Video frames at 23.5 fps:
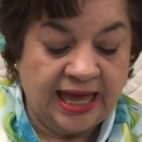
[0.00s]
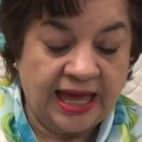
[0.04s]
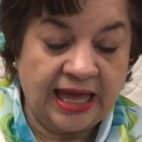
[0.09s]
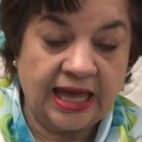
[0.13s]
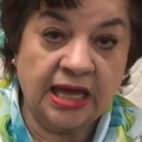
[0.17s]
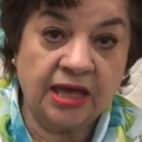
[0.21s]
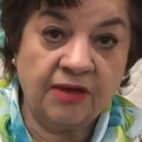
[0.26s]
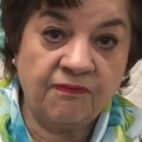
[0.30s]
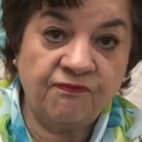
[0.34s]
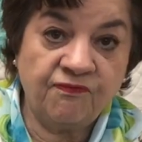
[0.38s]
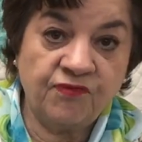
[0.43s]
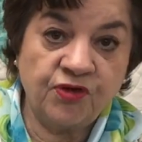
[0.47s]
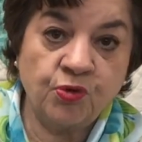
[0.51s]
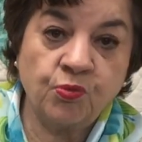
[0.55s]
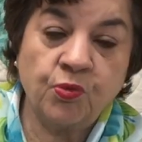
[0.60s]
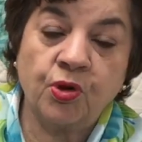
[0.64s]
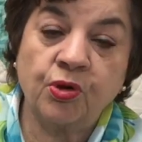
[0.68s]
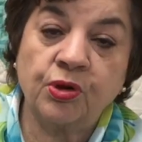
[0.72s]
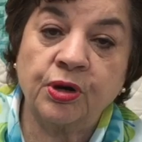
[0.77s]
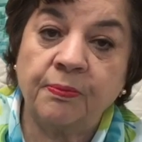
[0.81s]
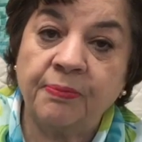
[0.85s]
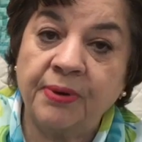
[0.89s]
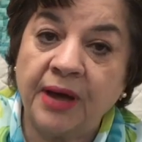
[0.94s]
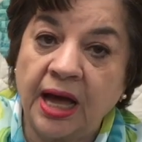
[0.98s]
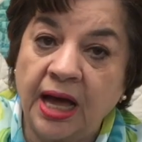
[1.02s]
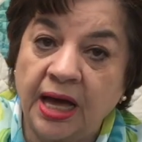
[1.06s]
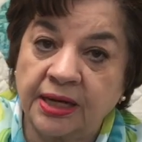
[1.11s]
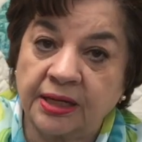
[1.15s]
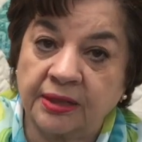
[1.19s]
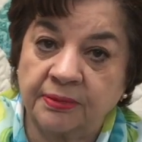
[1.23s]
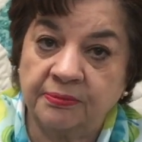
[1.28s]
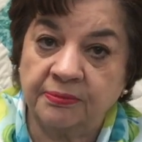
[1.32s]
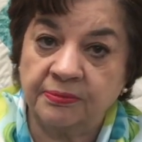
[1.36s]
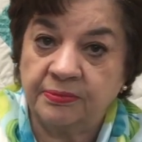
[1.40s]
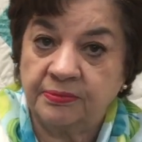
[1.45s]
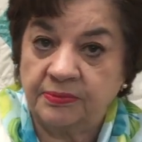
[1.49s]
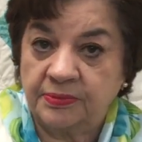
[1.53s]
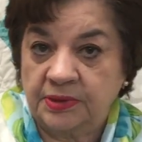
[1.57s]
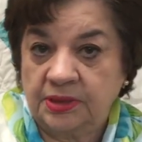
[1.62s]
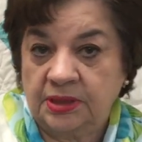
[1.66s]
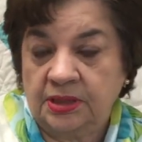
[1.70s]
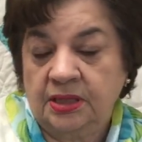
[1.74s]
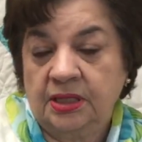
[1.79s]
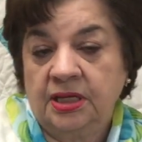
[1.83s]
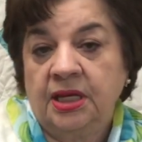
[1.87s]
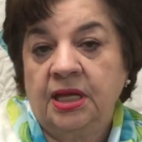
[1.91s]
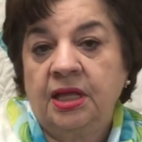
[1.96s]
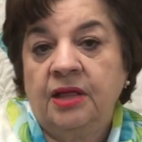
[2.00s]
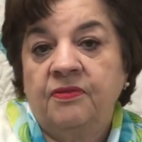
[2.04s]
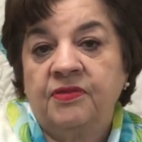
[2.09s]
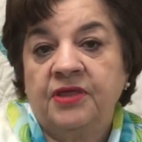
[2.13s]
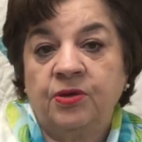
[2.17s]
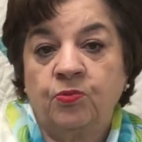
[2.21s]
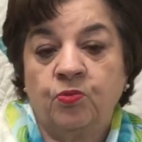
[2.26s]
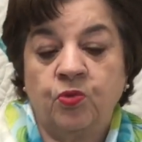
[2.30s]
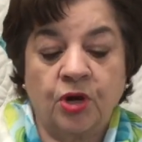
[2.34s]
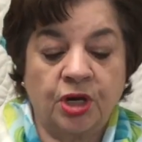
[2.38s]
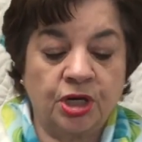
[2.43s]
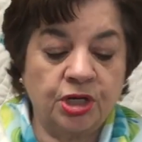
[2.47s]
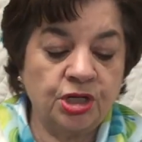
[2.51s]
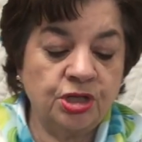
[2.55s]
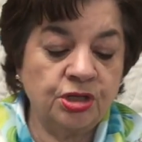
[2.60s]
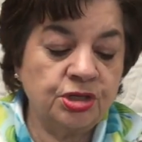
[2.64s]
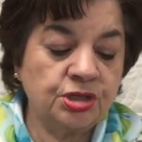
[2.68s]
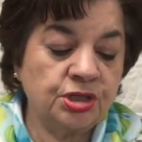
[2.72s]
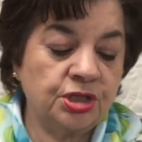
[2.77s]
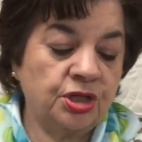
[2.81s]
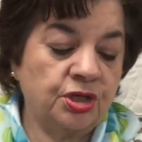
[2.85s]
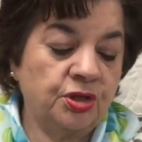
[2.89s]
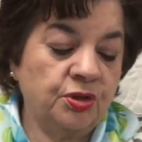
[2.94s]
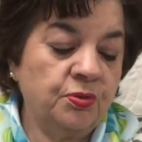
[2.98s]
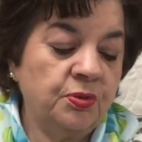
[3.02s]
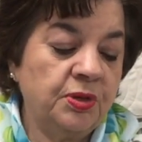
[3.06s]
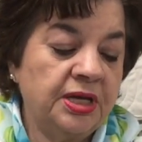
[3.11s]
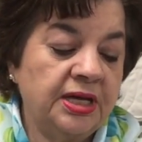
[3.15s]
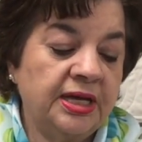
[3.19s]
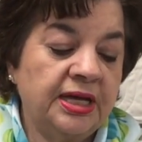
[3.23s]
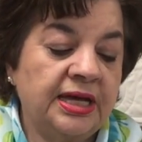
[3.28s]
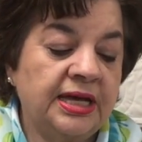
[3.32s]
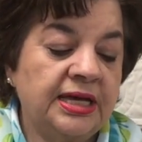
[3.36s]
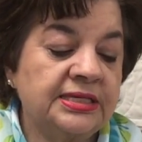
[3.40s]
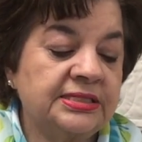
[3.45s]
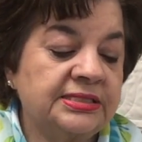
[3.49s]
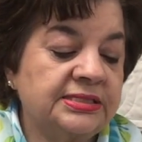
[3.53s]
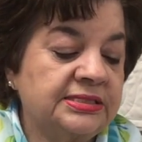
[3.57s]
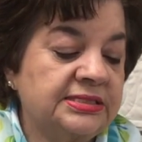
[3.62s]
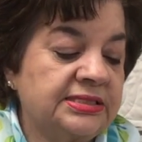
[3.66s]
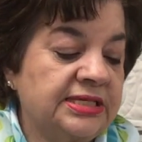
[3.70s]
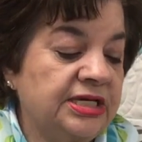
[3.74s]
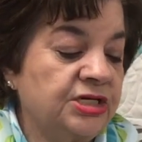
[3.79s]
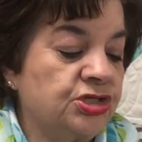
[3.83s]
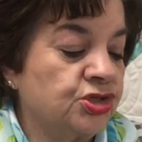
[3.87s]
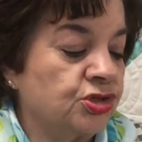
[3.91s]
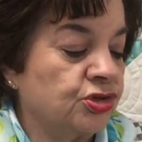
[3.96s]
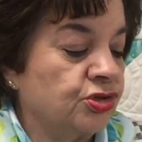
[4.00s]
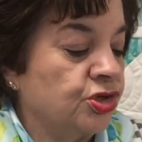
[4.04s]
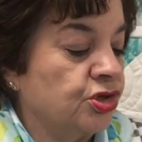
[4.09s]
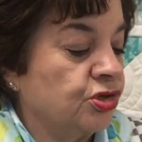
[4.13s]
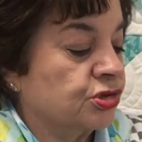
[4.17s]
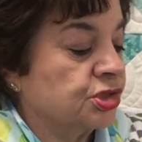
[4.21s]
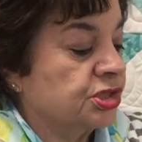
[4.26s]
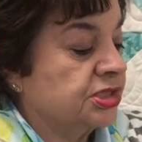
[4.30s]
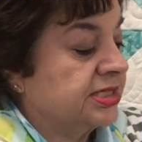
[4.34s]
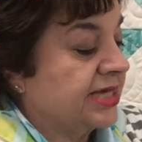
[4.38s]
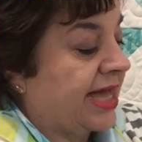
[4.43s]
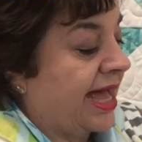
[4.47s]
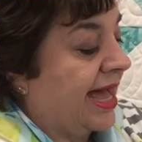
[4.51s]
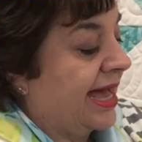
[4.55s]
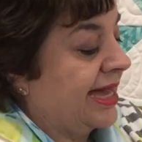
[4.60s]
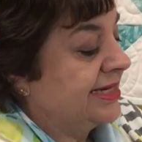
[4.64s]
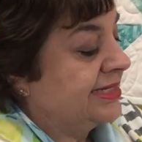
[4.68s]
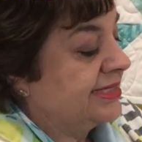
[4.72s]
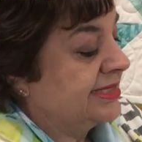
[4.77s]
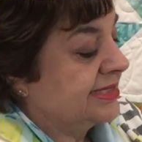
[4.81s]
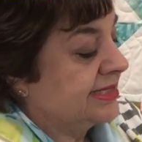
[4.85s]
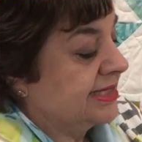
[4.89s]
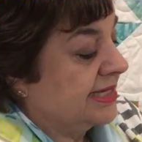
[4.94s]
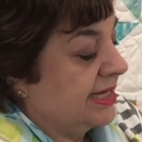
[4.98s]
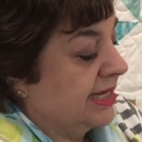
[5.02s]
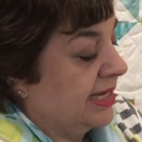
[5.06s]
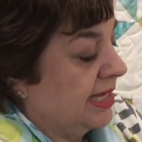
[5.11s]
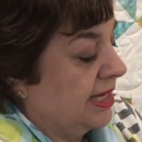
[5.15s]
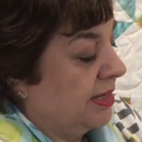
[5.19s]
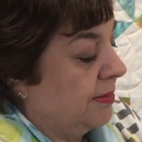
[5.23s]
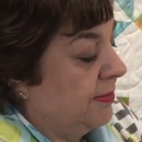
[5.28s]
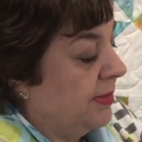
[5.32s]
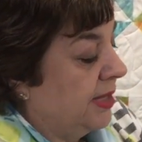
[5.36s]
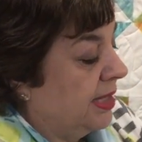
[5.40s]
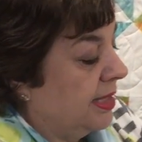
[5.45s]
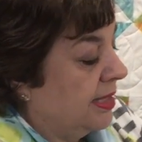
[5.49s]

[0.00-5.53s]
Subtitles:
If you want a bottom, then what you do is center your side seam